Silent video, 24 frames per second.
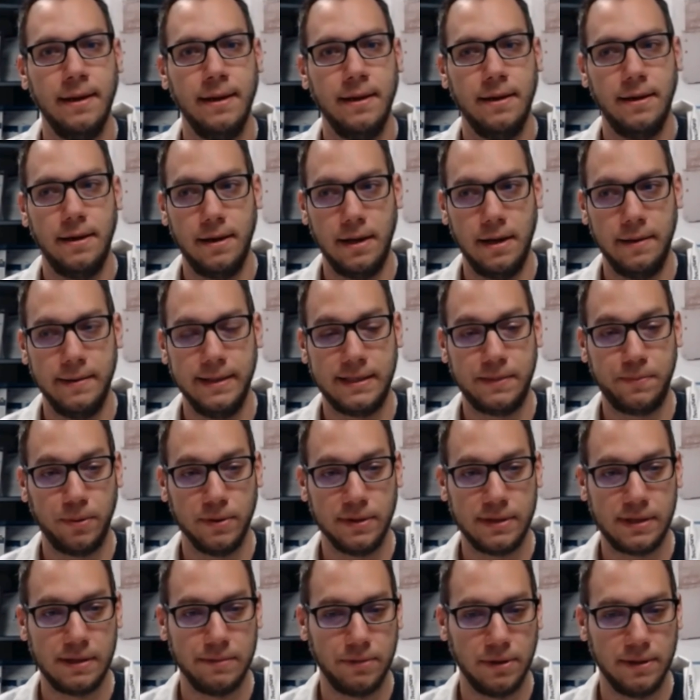it's
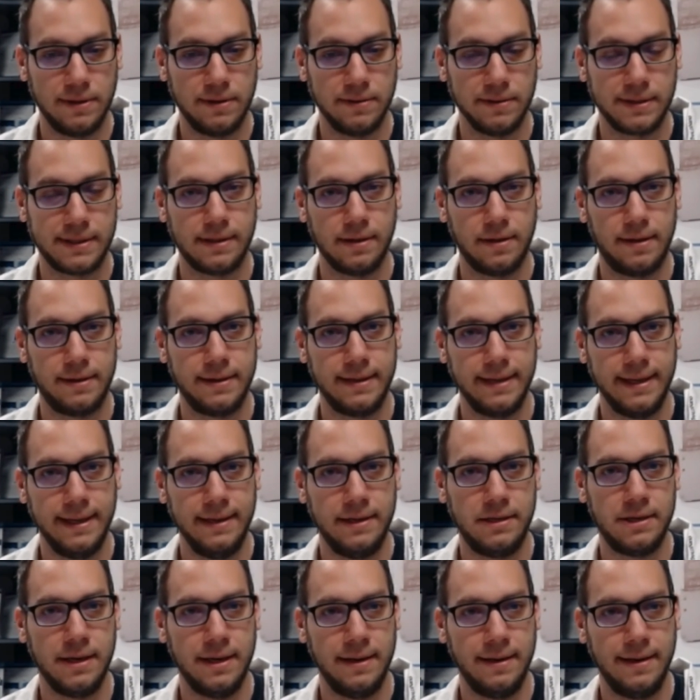possible to start
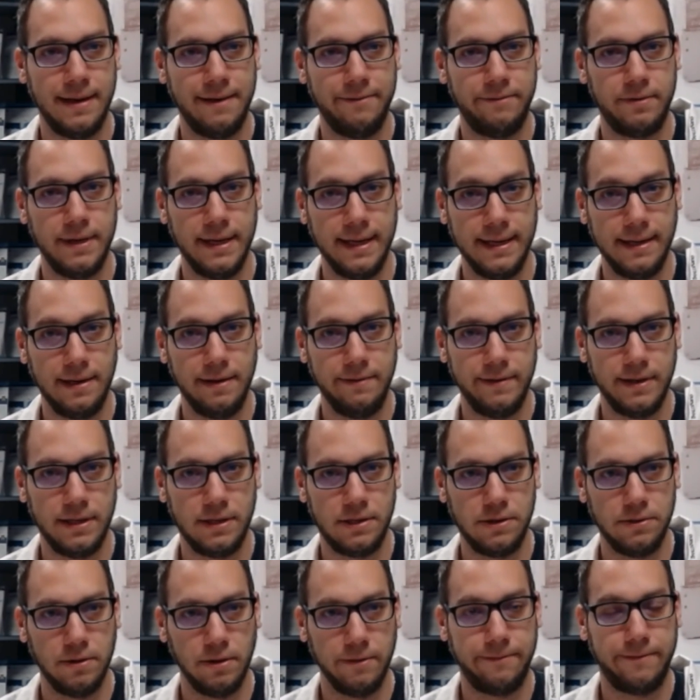each and every
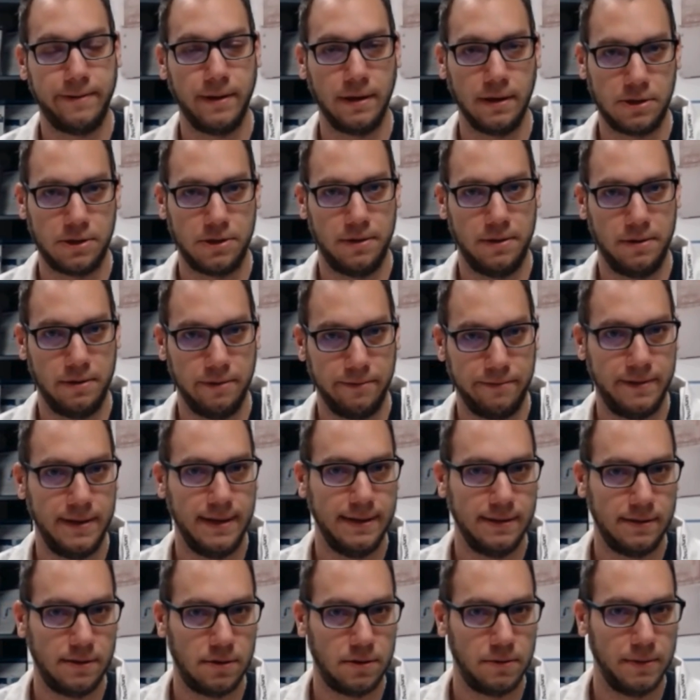individual function of the
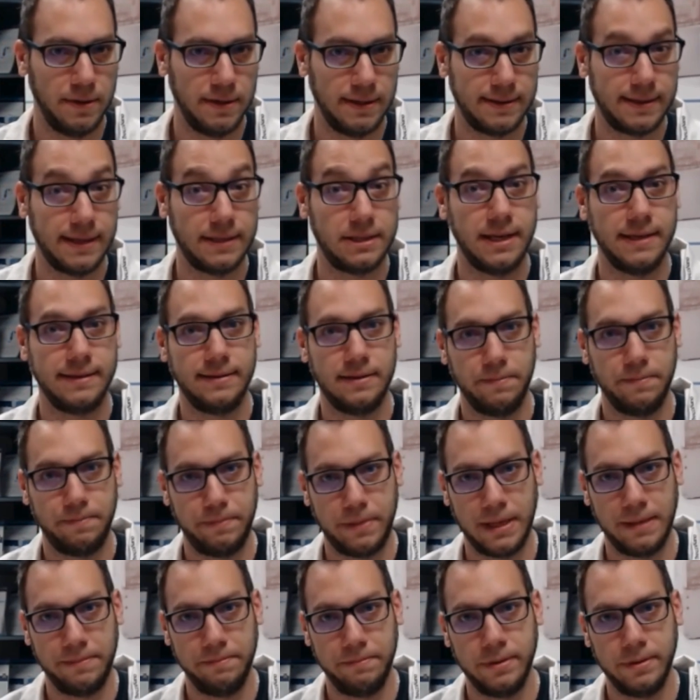instrument, such as the
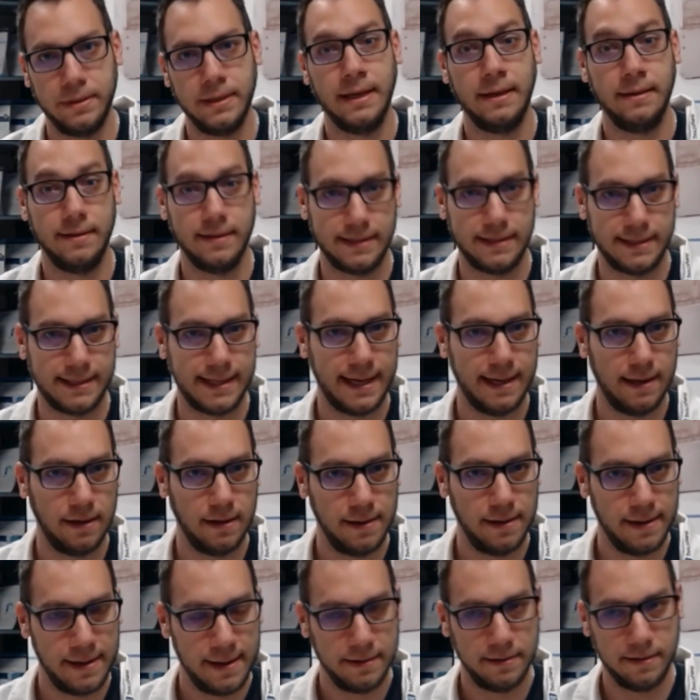pump, the cell,
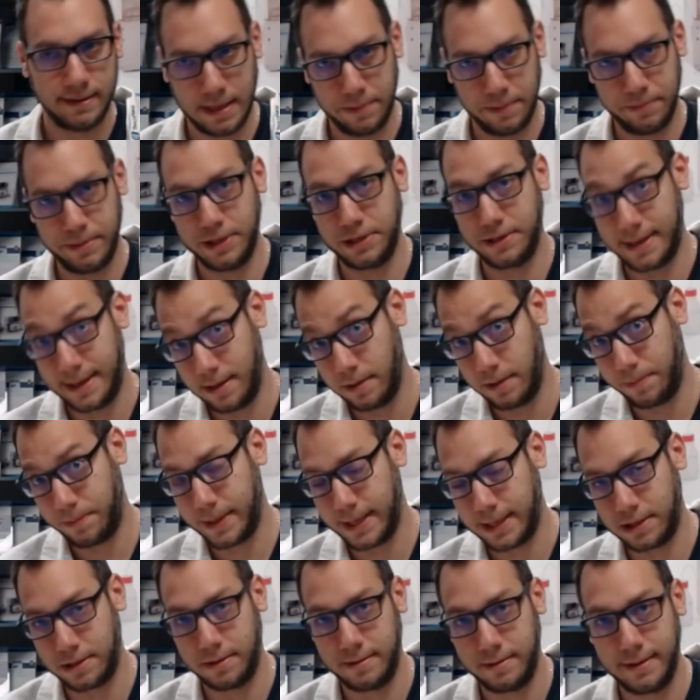the temperature and the
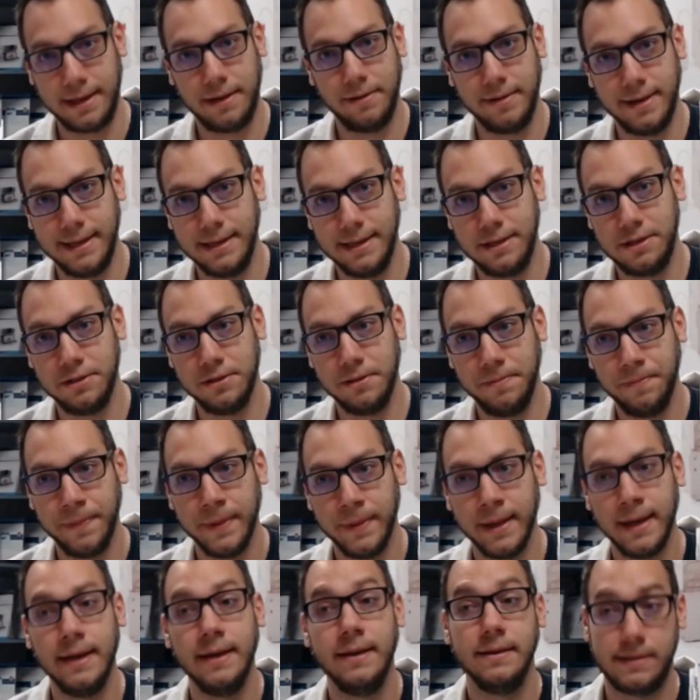pressure regulation.
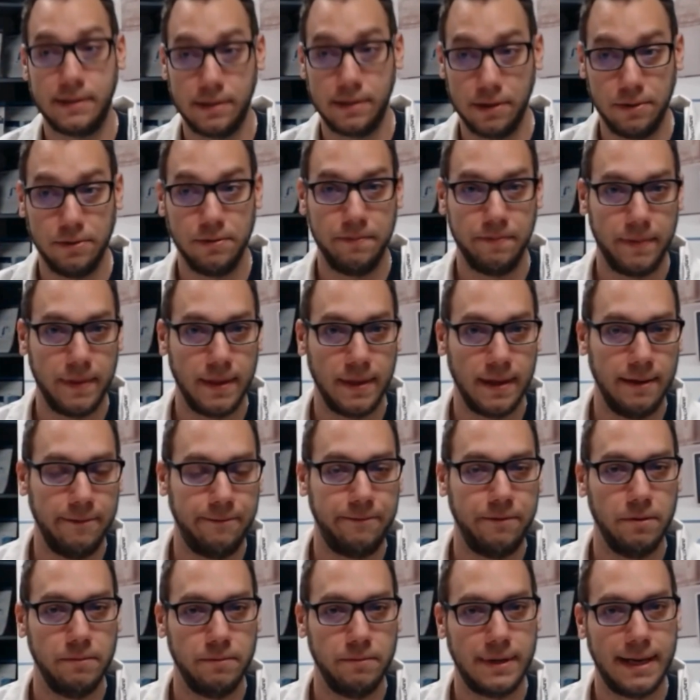So if
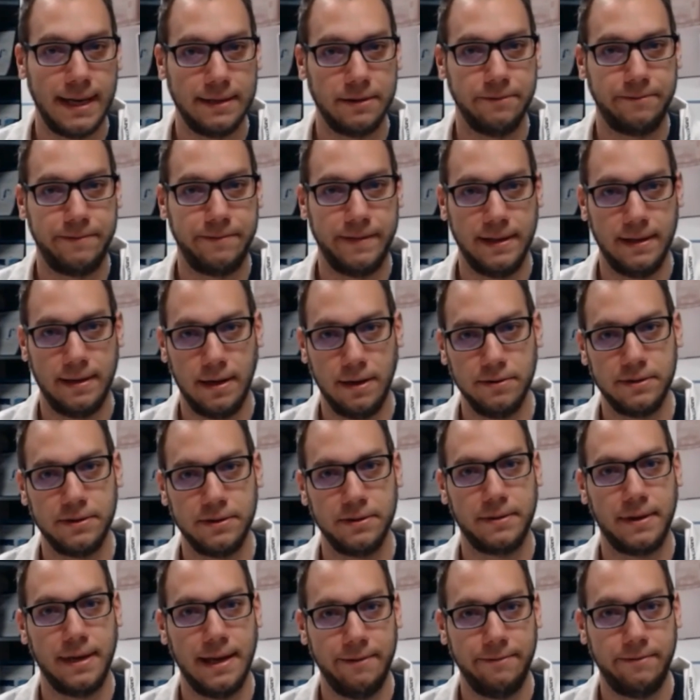you would like to fill an
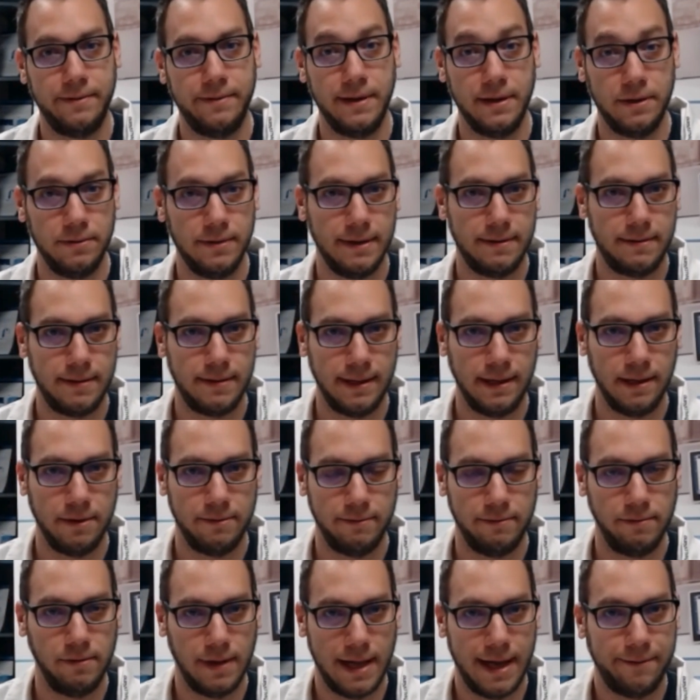autoclave, the only thing you
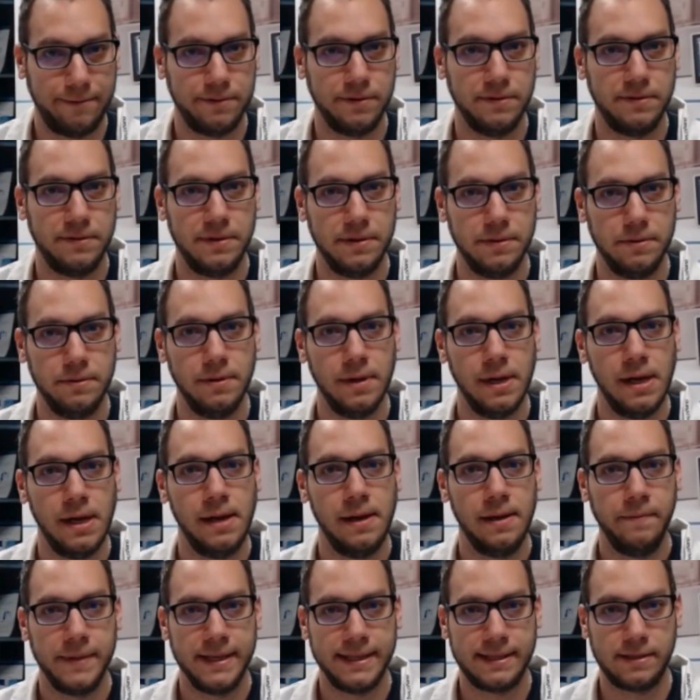will have to do
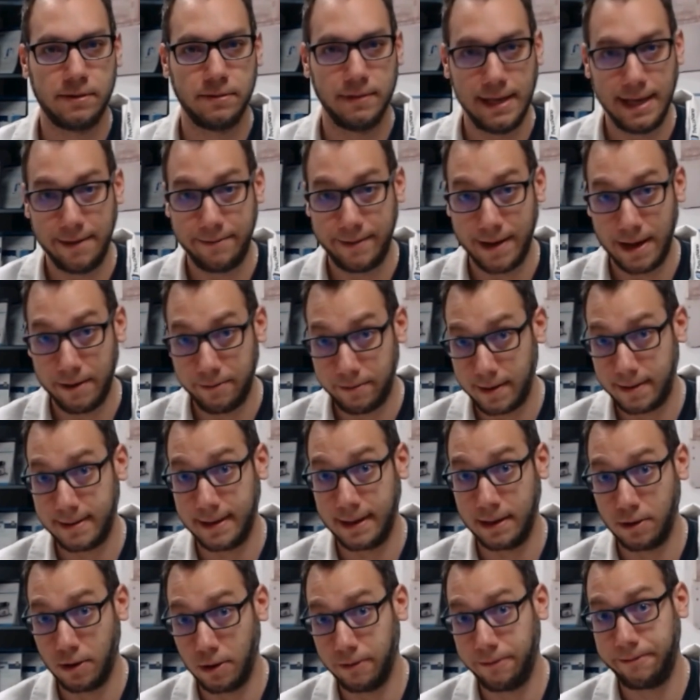is to leave everything
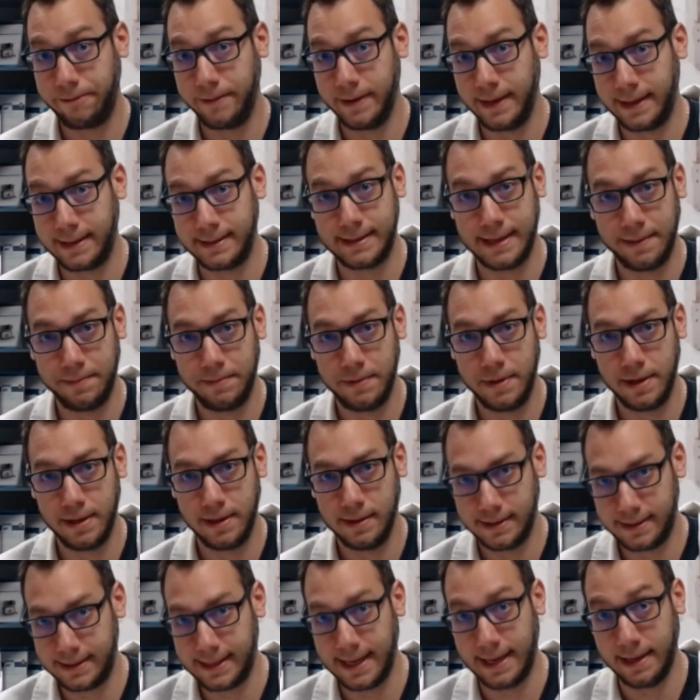off except the
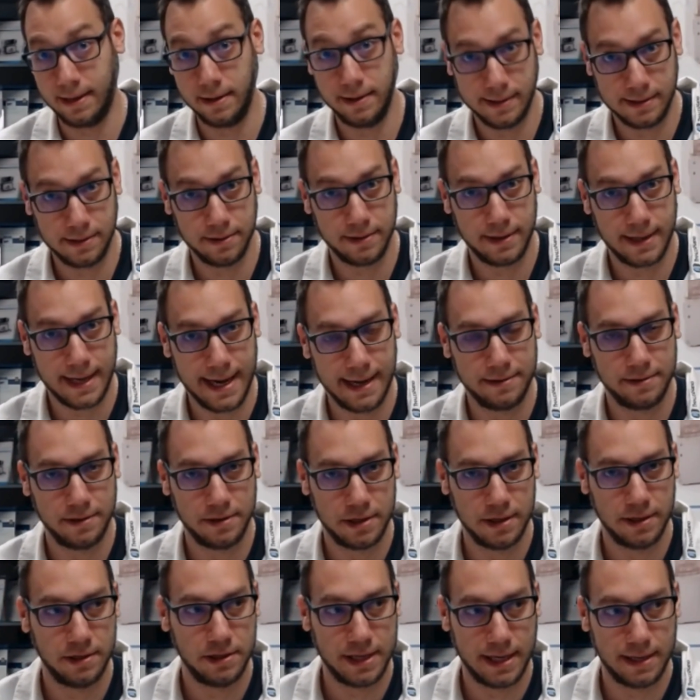cell, so the
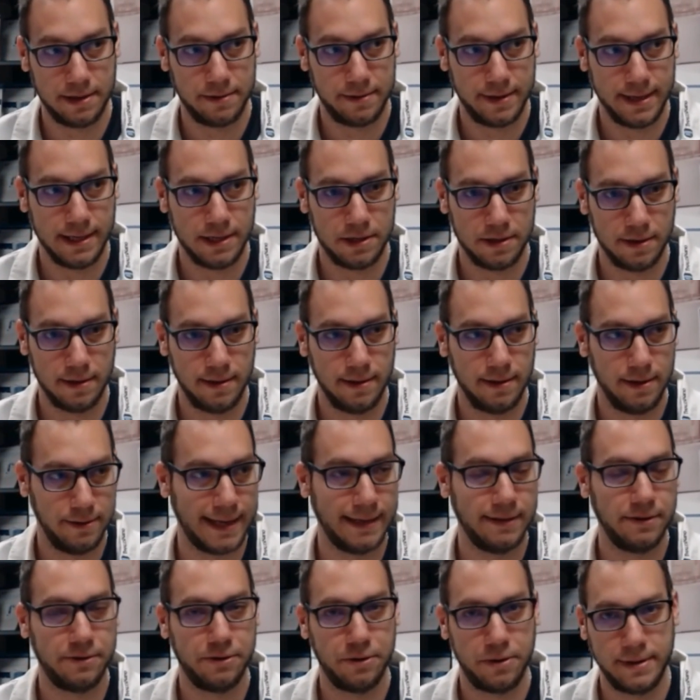hydrogen generation. You can
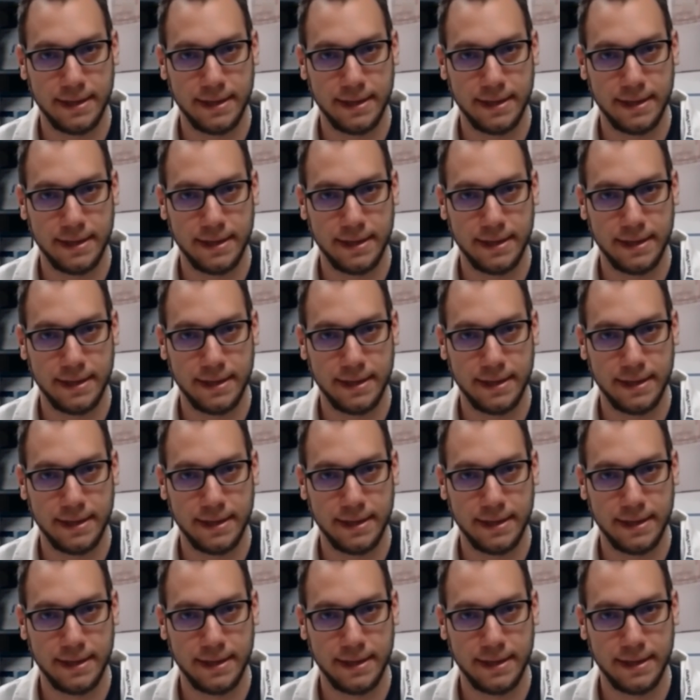turn